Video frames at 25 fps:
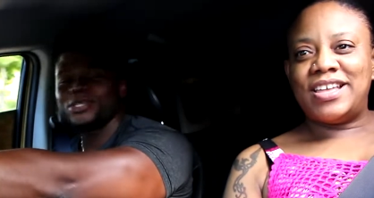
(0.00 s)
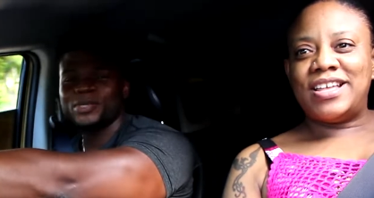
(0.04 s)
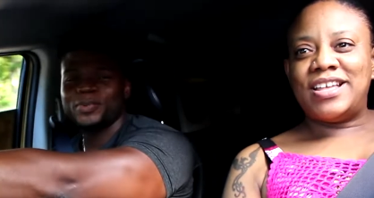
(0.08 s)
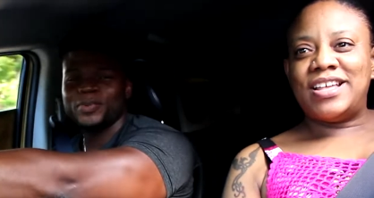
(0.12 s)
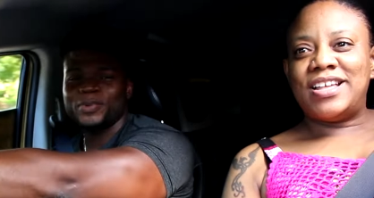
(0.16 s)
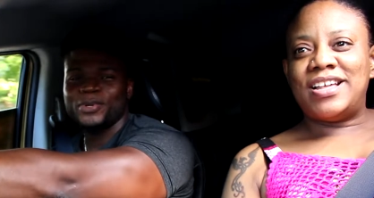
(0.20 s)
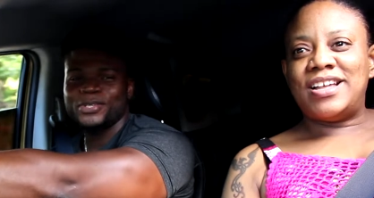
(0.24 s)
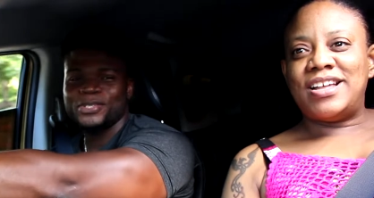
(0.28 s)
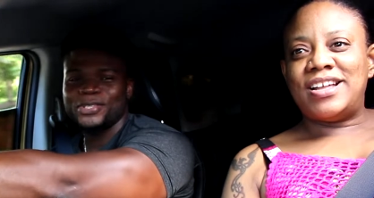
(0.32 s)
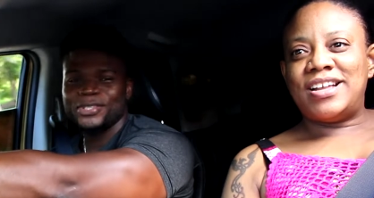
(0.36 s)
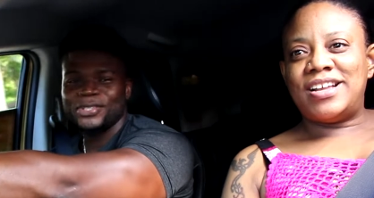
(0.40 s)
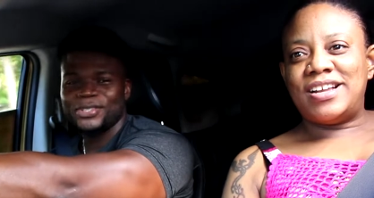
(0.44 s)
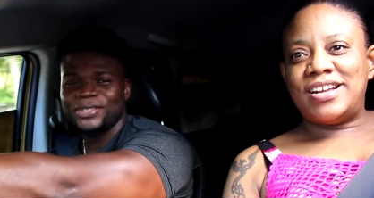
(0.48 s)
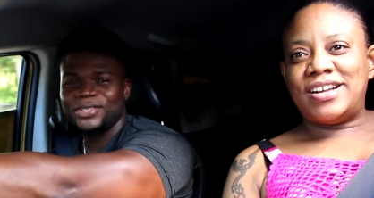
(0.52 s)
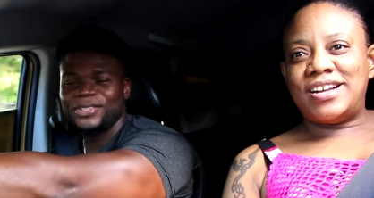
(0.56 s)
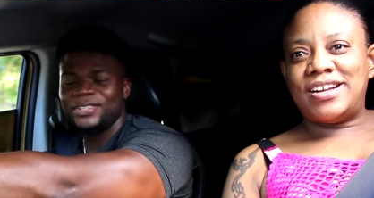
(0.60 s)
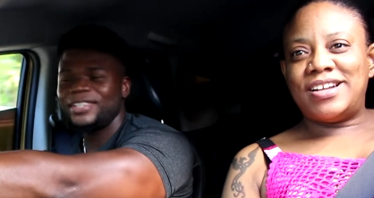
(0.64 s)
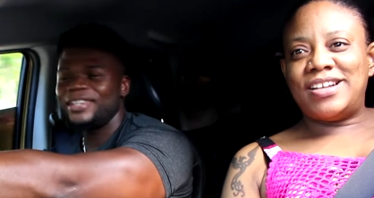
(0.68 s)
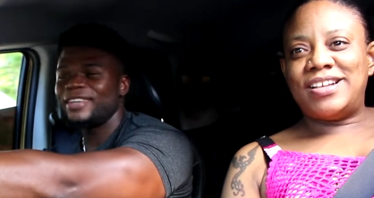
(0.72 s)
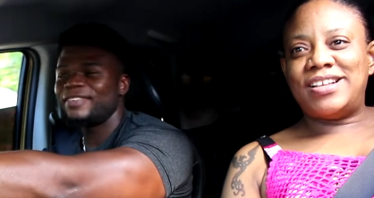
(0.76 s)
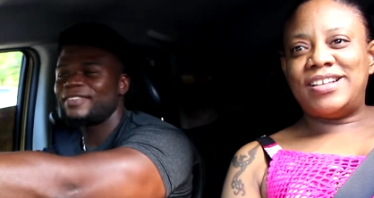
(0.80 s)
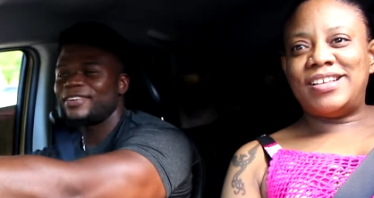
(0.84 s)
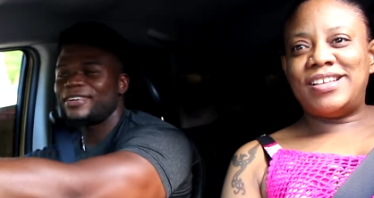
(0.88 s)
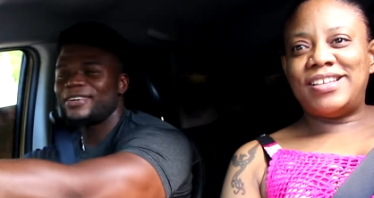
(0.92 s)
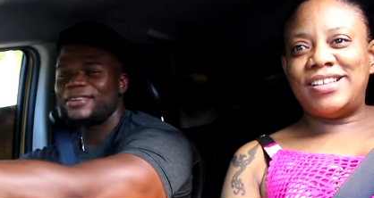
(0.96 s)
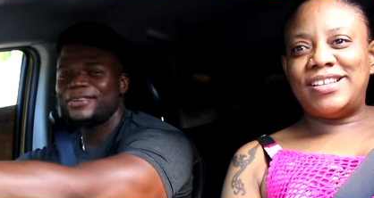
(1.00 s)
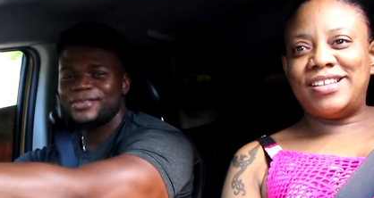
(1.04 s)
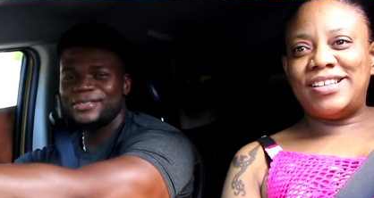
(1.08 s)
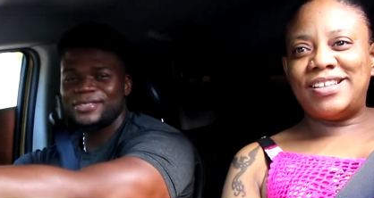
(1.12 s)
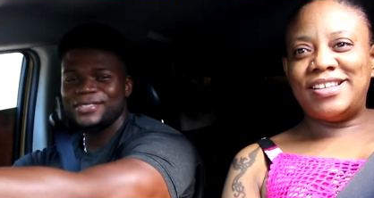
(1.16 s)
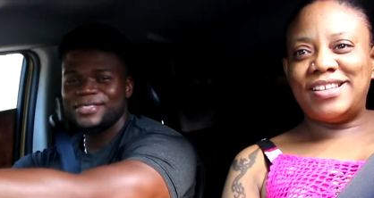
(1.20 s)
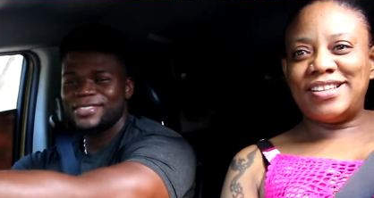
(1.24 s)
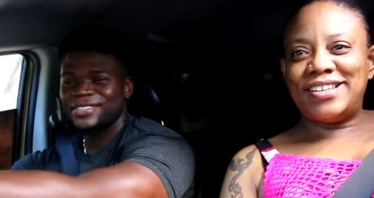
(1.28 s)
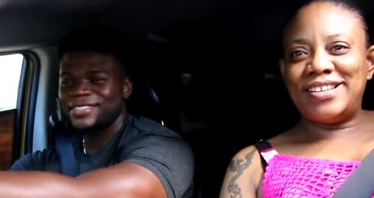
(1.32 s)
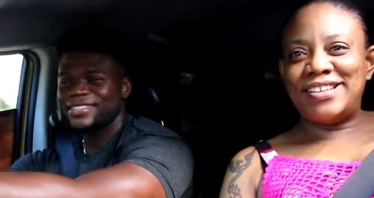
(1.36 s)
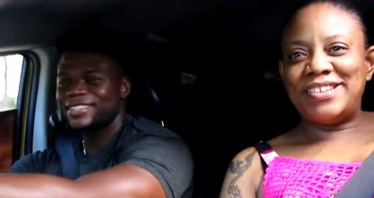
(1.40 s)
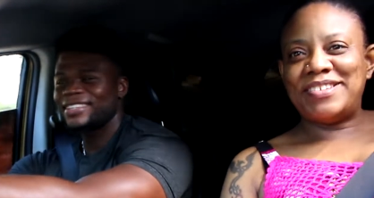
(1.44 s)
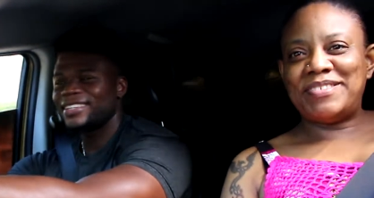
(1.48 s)
Speaker 1: supposed to leave the
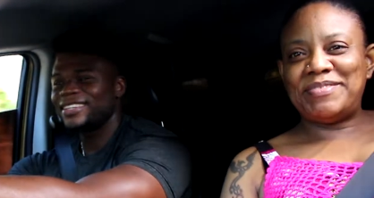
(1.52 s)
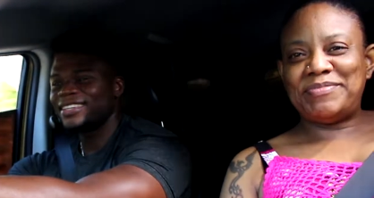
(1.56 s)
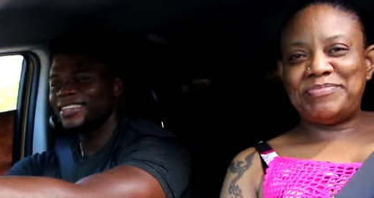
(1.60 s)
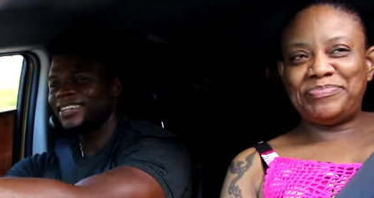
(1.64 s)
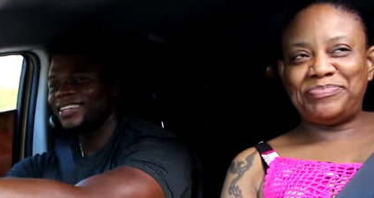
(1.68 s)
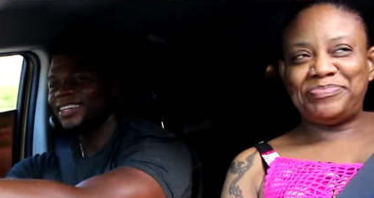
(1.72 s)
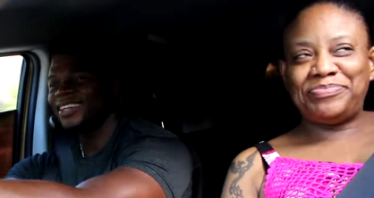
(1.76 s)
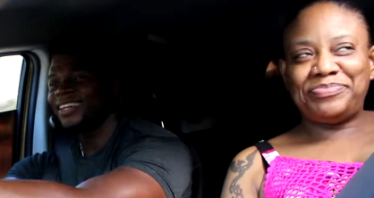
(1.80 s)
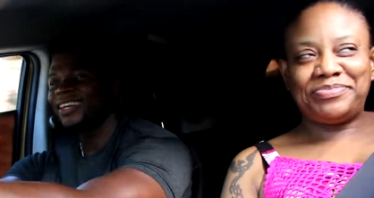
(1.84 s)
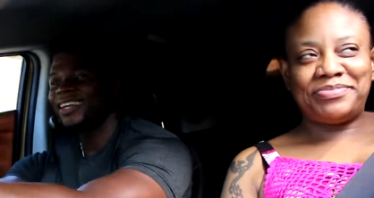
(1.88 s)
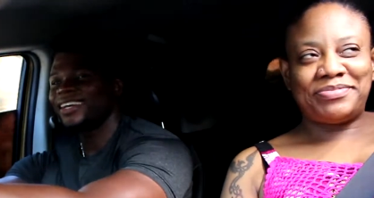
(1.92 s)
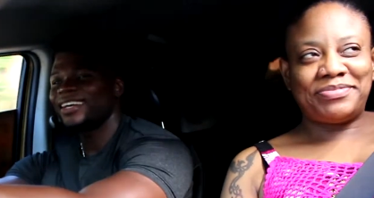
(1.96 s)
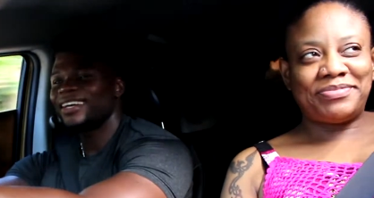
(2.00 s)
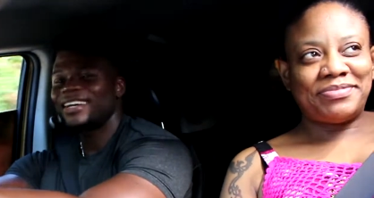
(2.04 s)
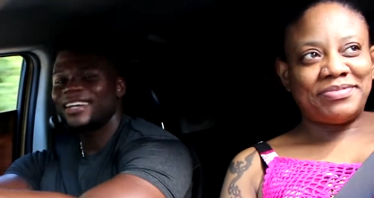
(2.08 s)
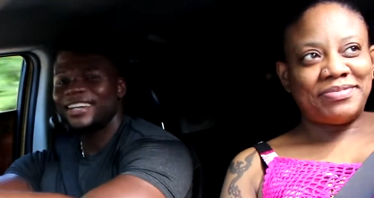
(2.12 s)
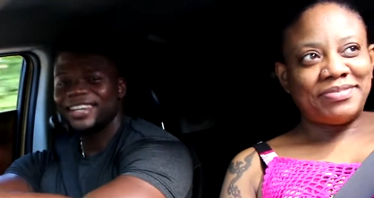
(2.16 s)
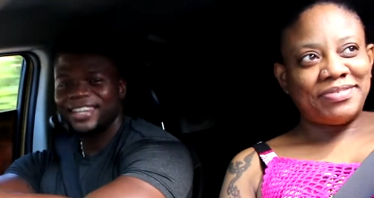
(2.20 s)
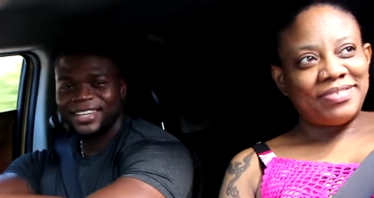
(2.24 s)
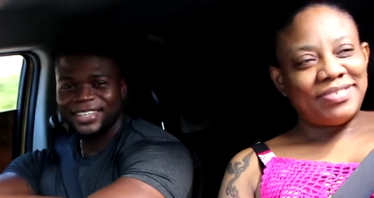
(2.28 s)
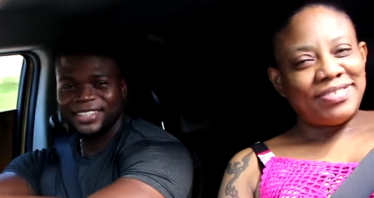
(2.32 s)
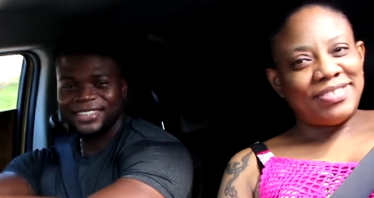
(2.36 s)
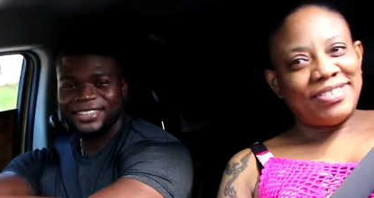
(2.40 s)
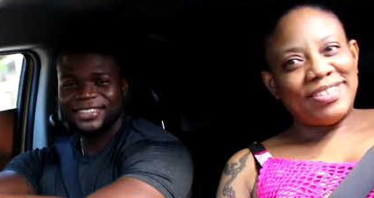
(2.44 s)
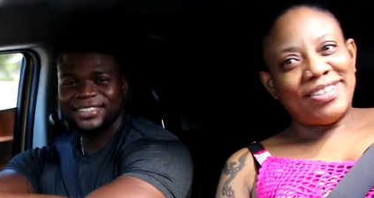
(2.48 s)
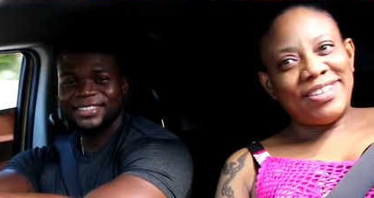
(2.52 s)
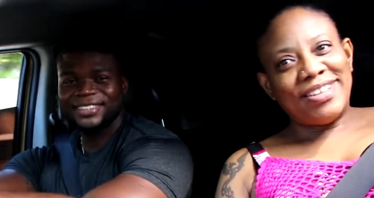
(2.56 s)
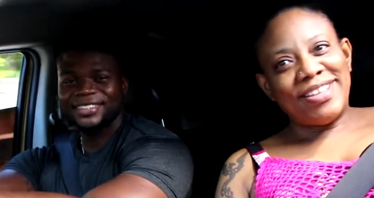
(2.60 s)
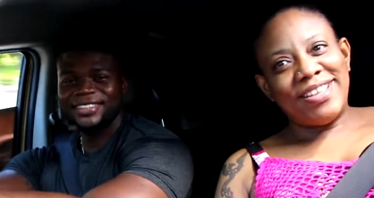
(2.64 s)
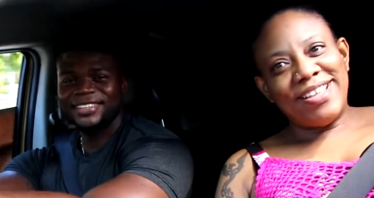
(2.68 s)
house, cause.